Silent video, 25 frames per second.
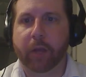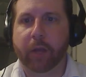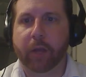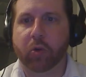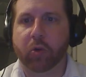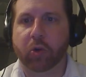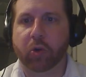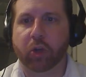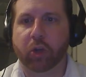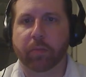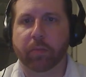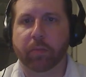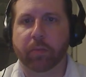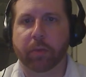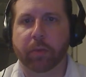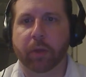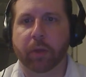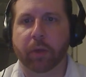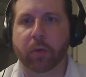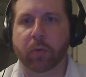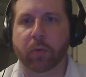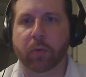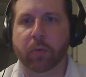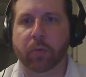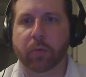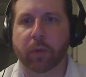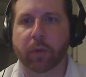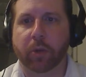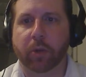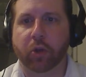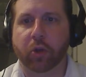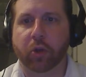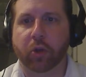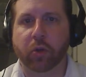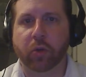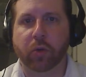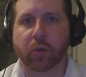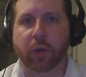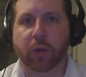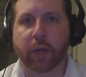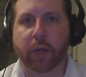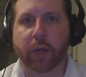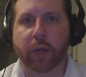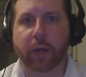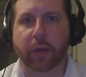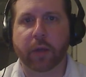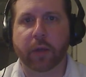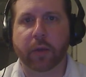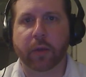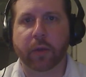Crushing Blow, not sure,
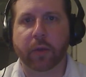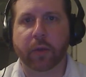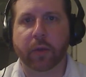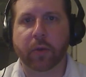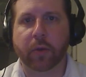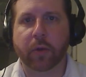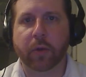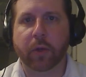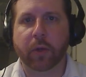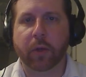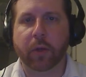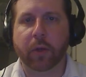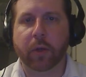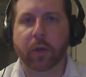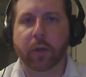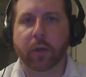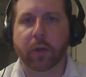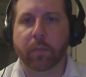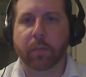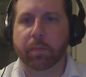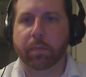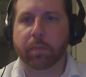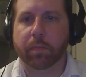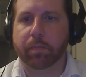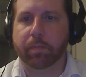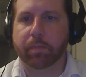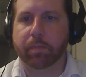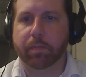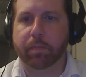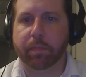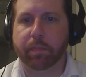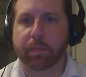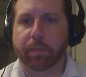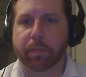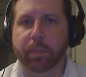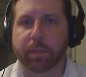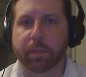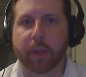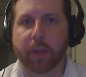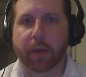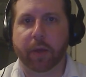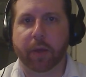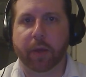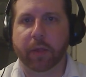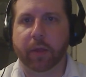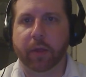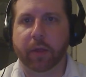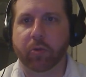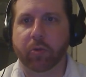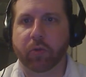and
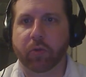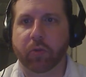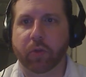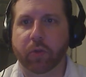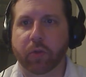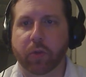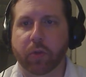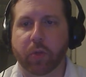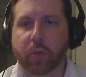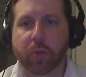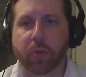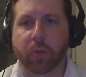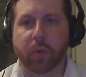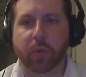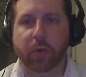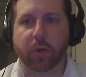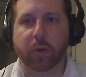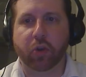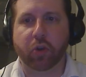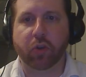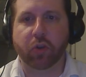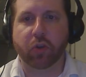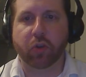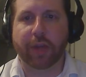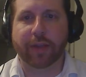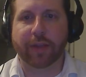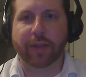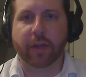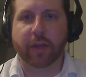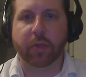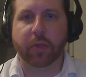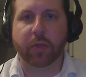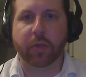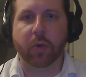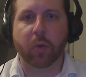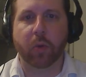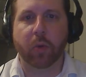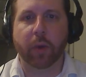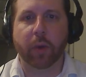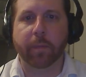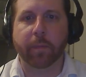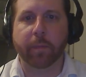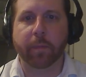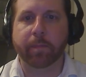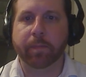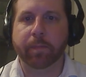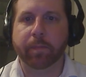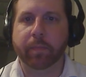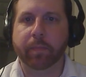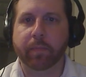block there just as a throwaway.
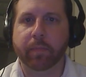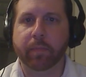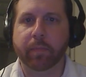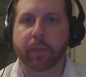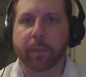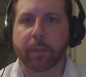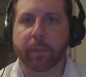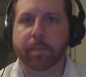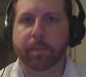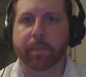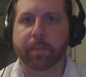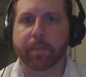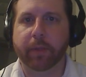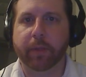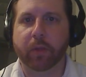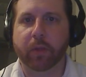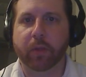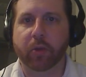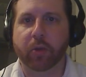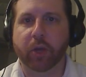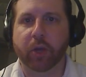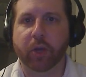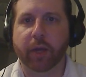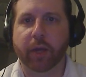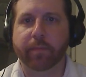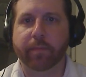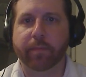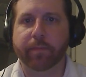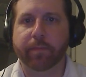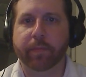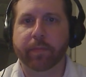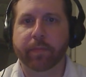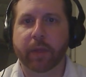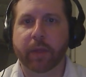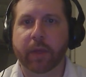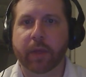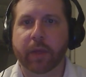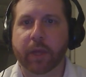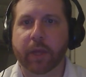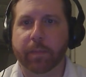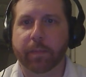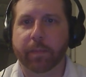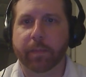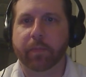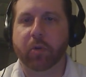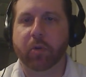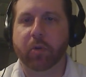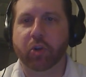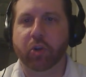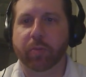Yep, let's see what you got.
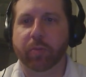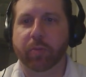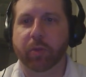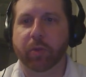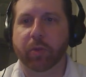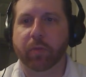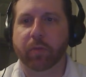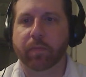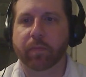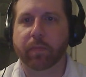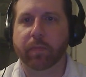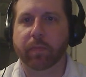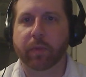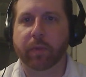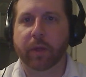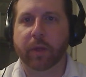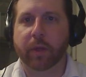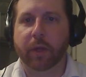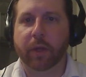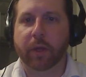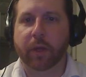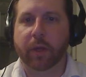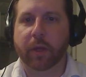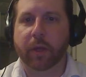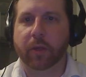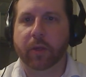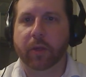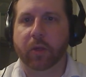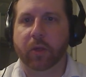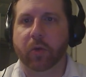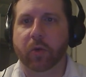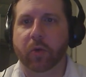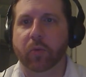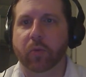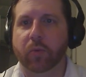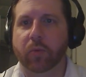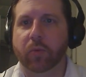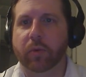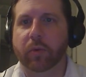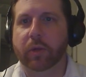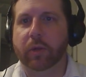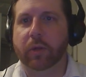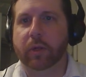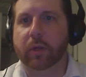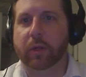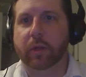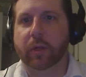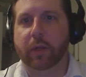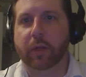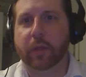Yep, Crushing Blow. So
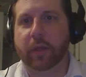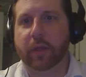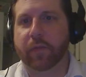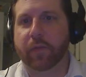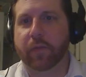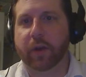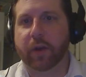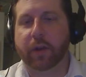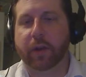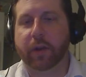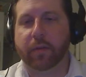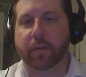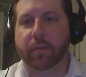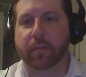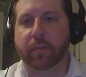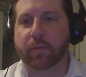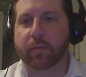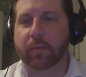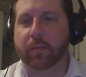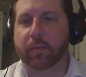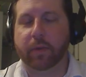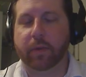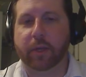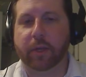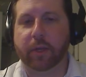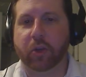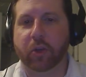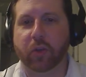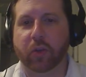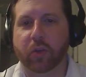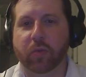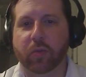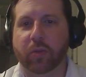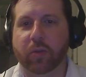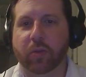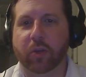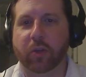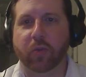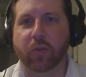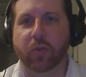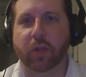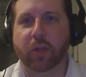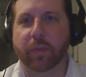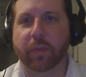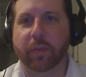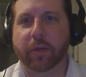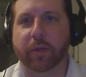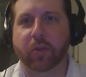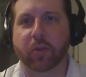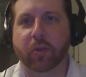that's fine. He just used
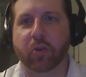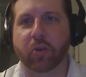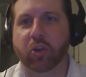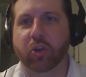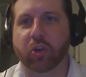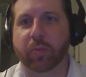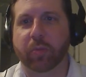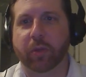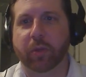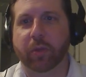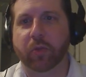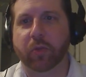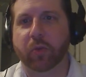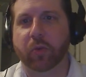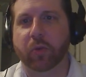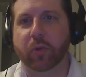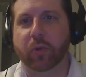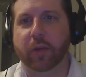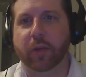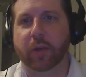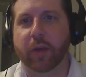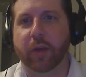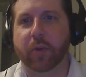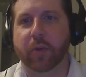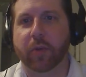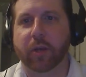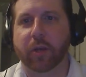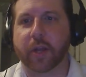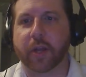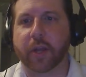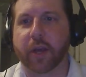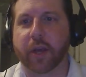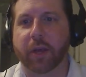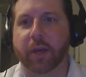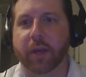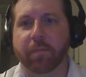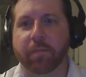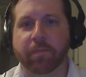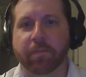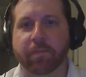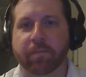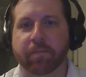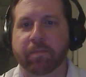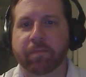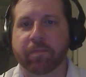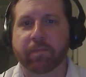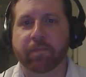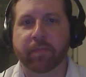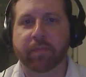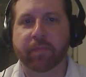up his Crushing Blow so this guy wouldn't die.
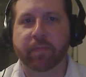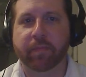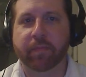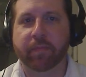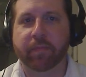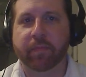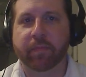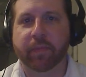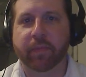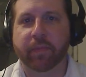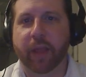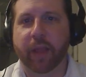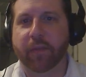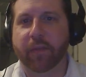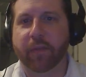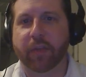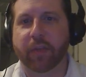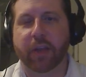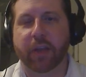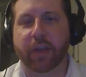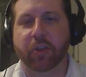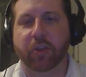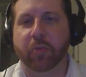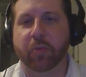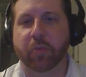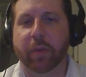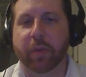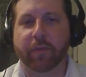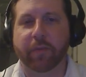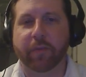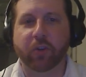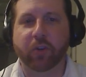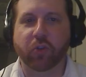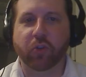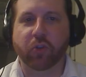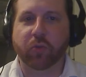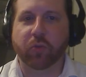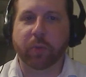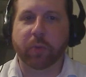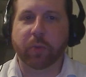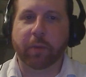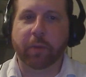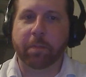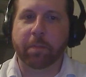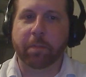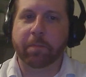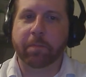Everything else is beneficial for me.